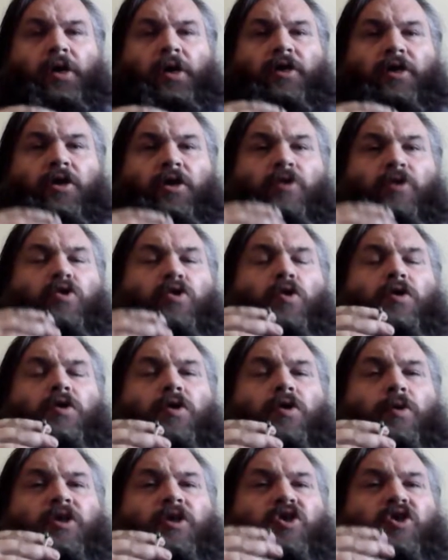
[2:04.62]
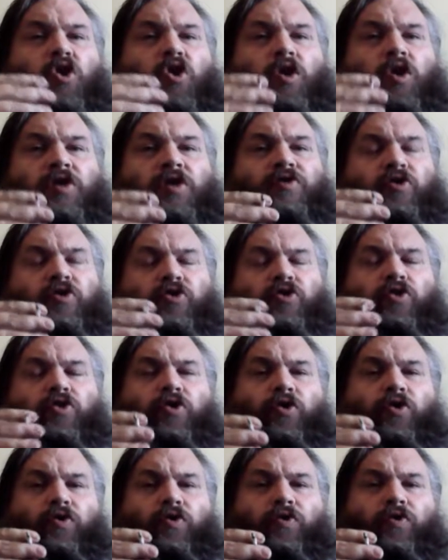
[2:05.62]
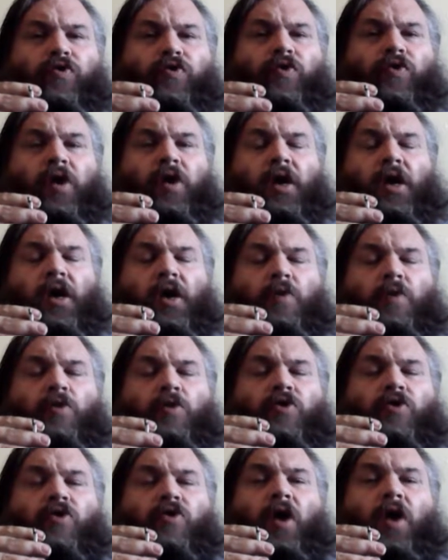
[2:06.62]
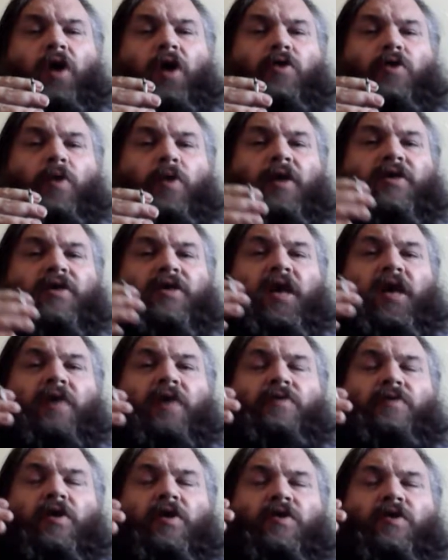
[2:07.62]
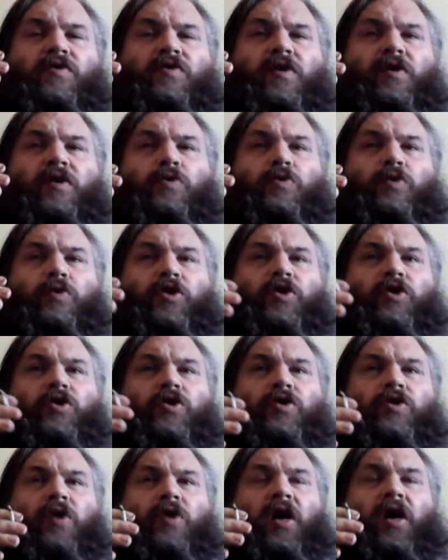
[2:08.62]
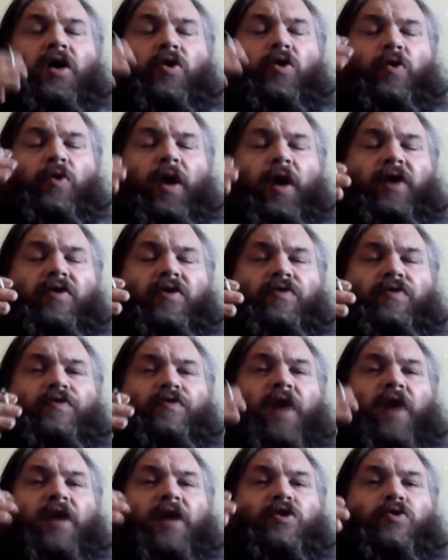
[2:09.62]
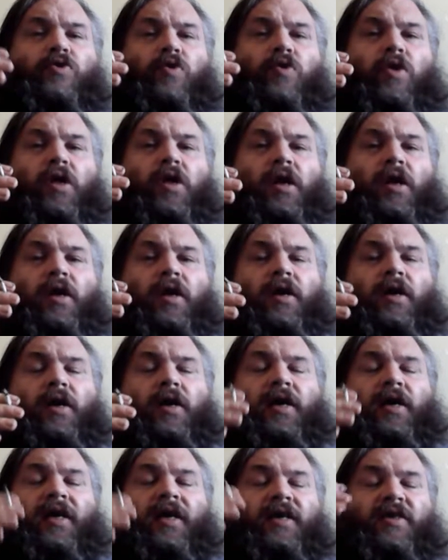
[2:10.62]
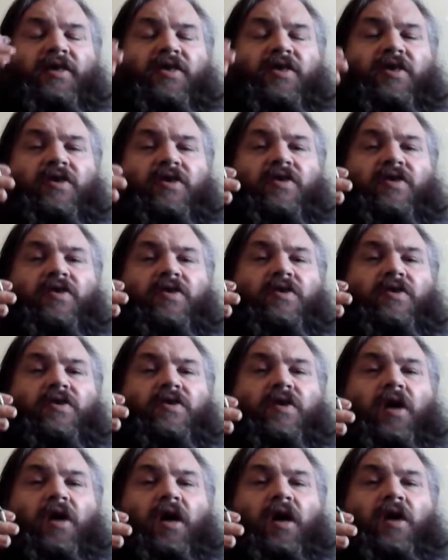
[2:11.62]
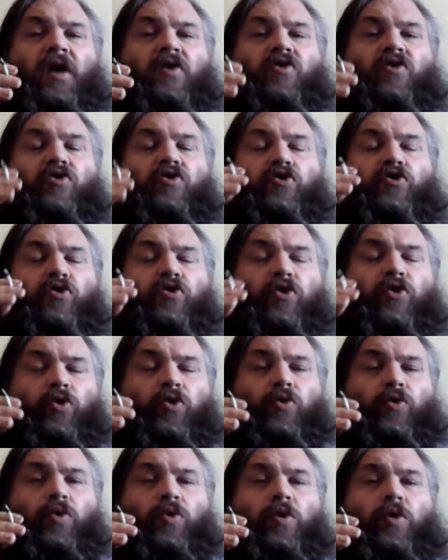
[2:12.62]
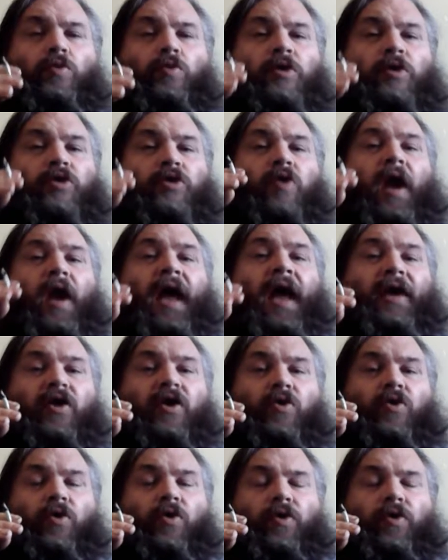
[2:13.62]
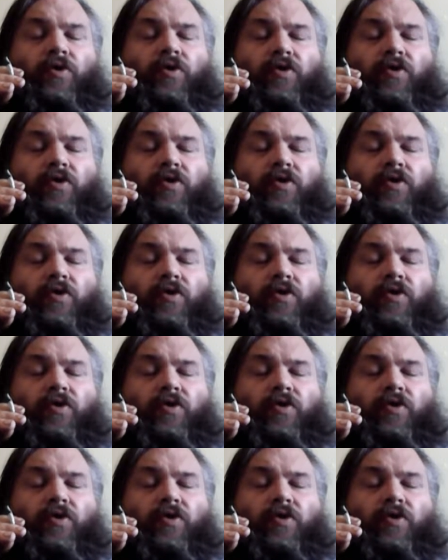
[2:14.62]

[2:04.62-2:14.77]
So it's also a search for truth. We're trying to understand those things which are correct, factual, consistent and true, which are accurate,